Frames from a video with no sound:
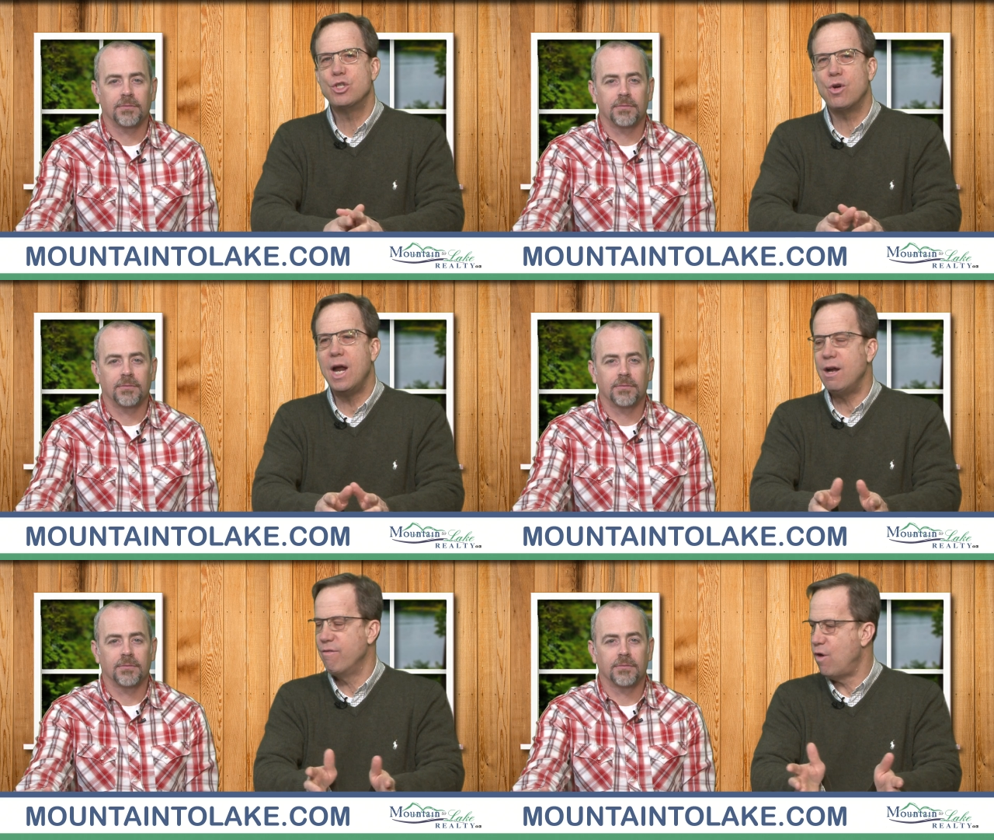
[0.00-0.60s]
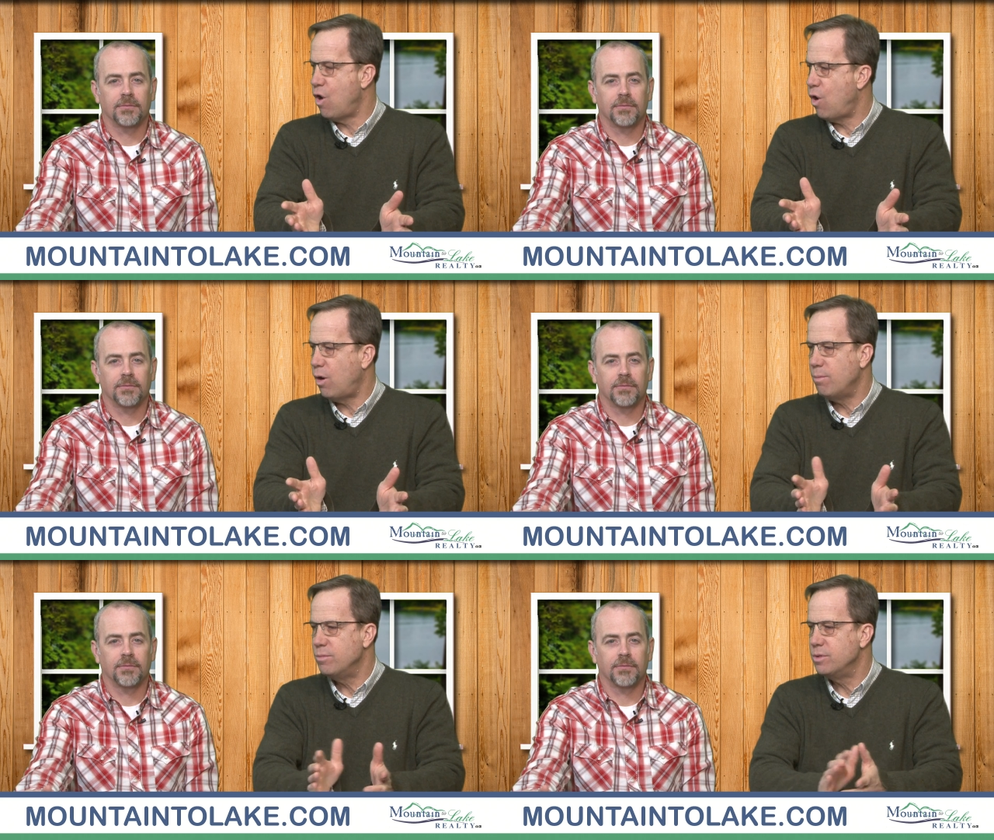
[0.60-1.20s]
Speaker 1: tract,
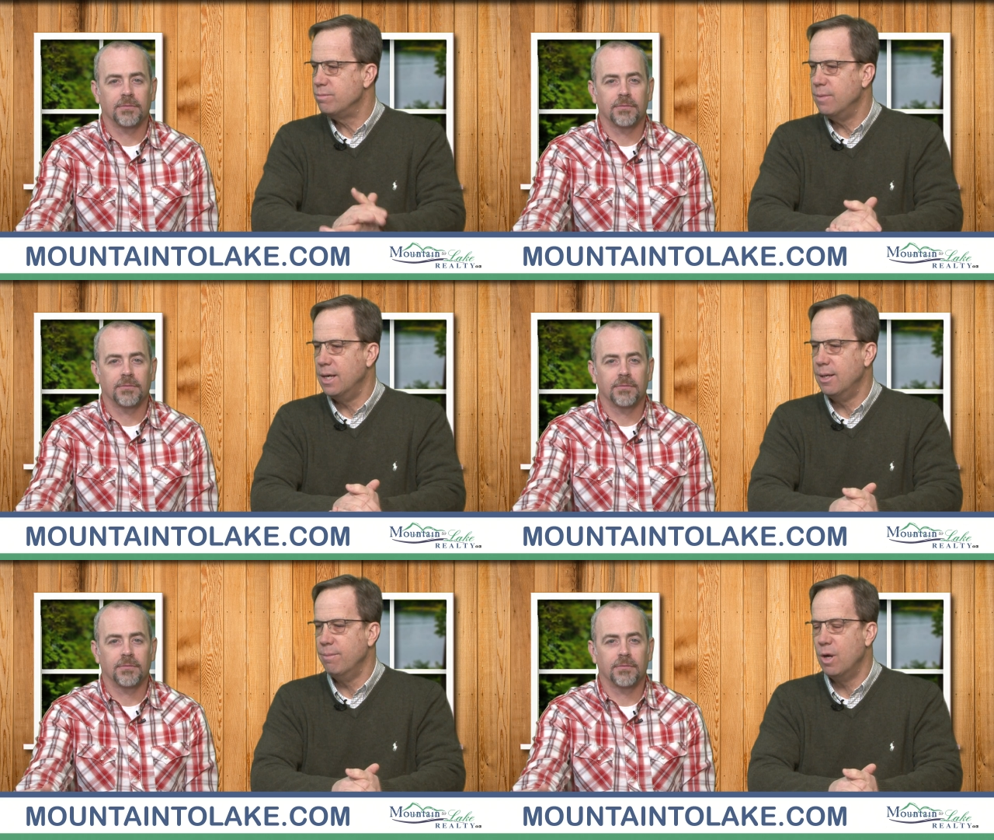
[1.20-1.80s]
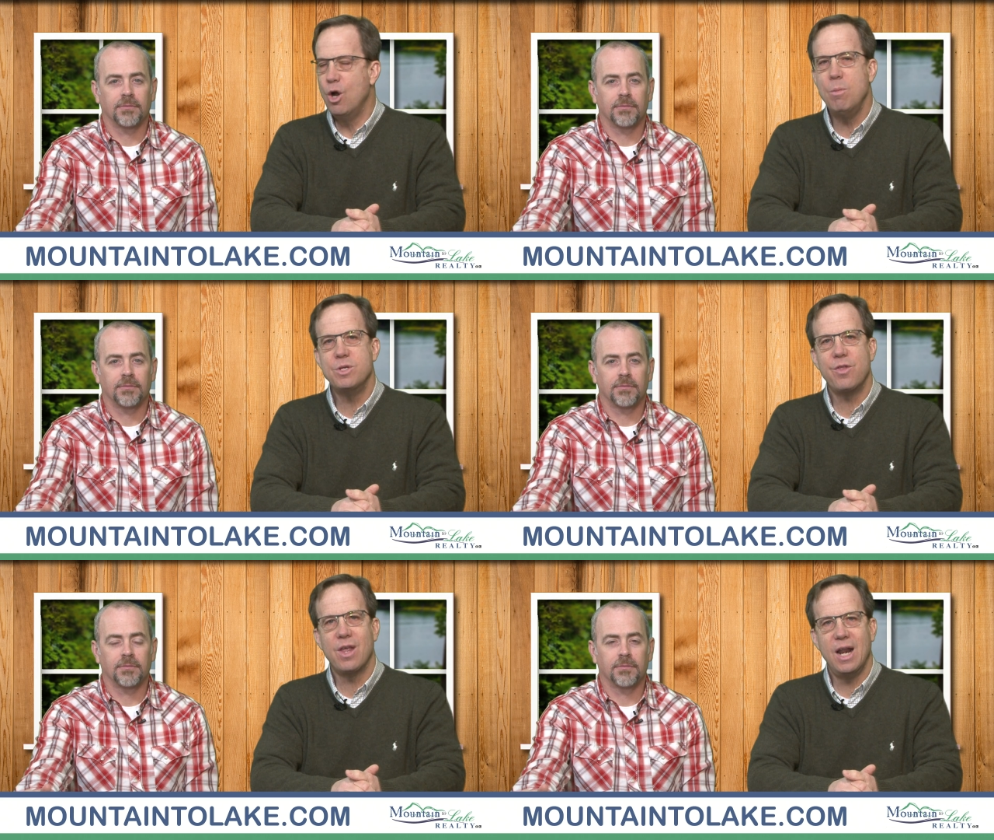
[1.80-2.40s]
farms, uh, homes
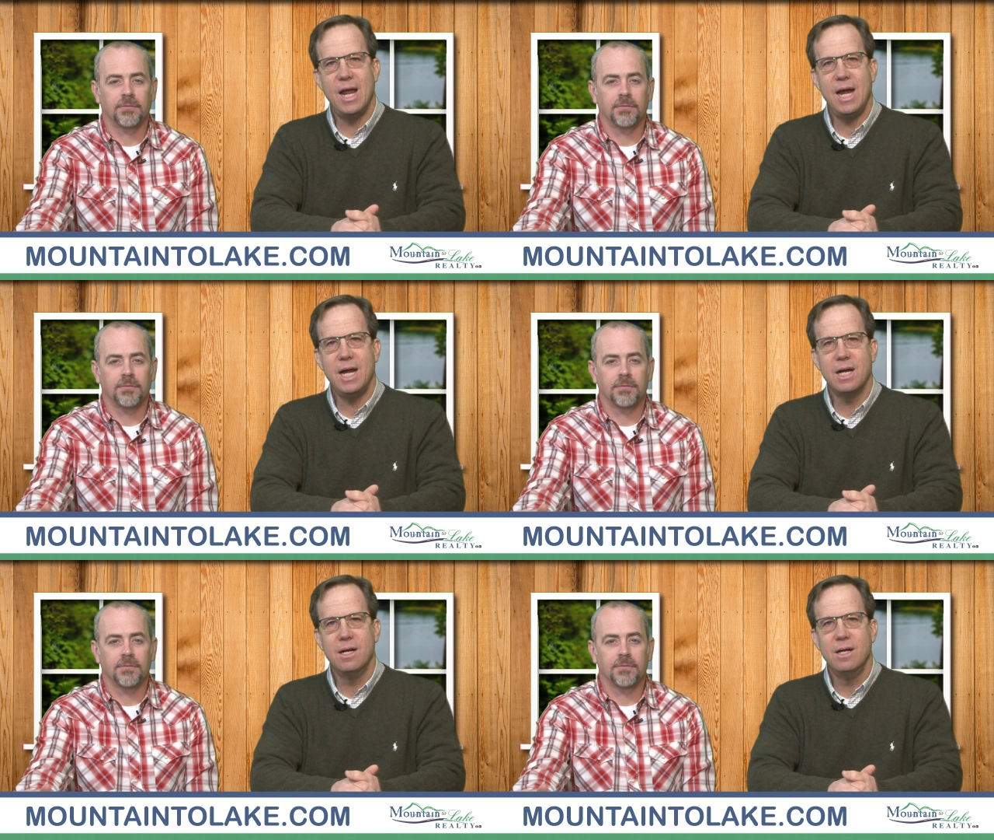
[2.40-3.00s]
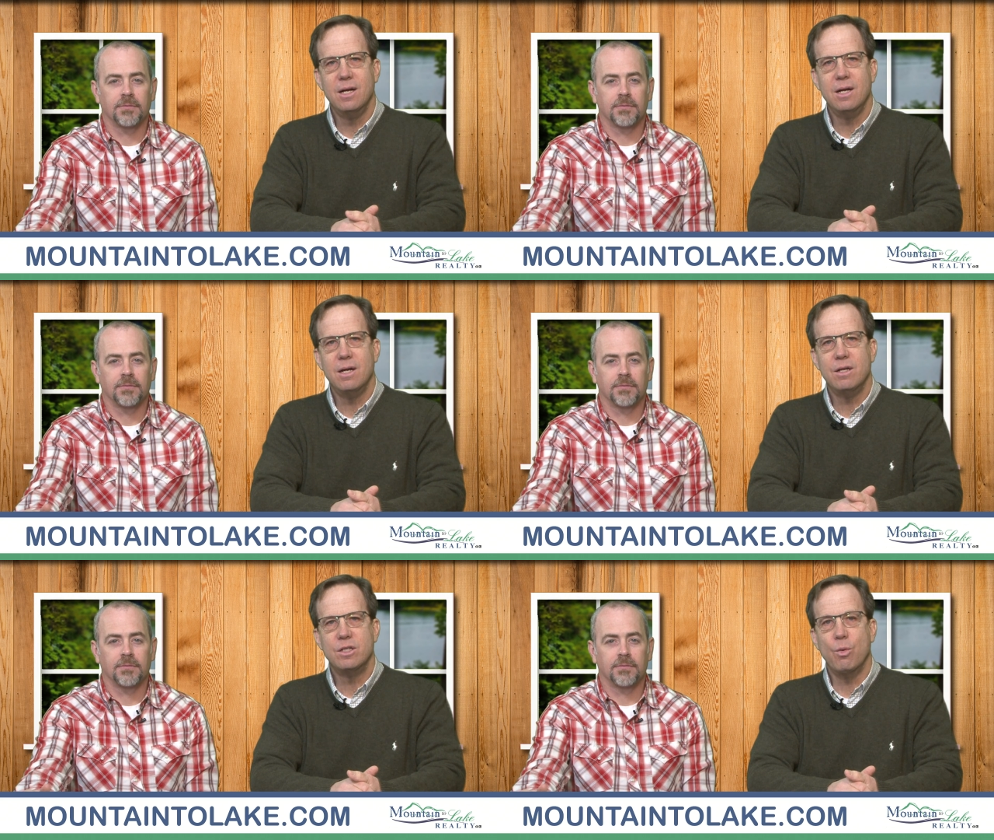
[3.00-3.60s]
at the lake.
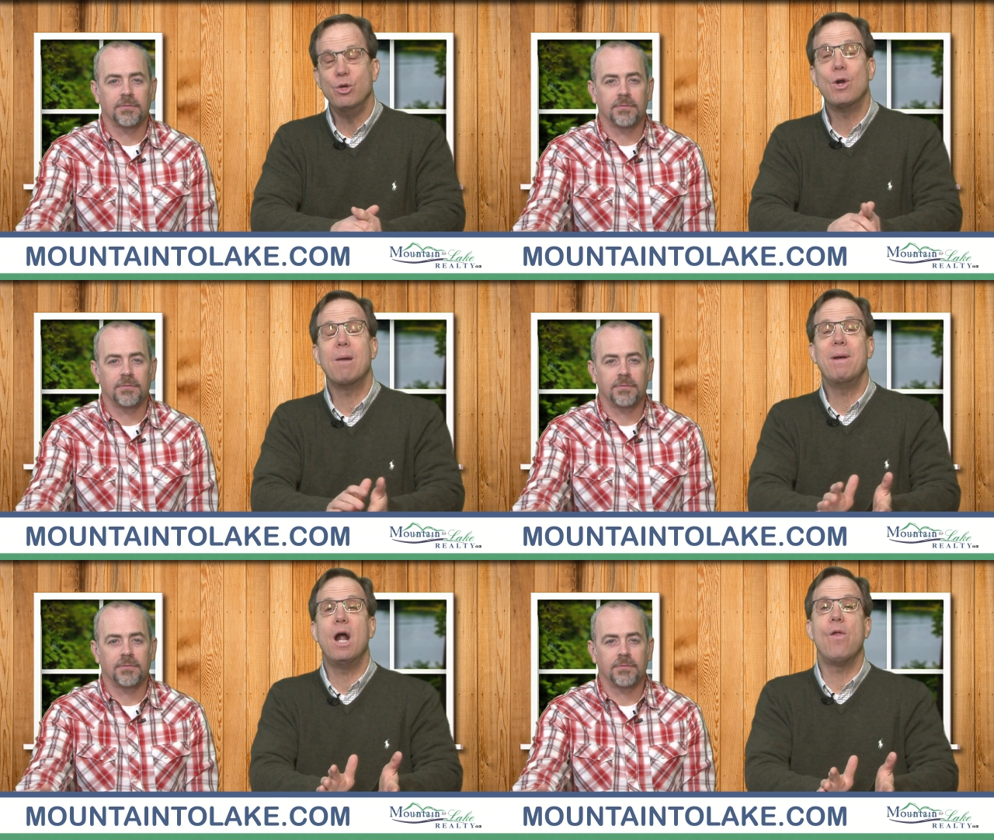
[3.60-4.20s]
We try to meet all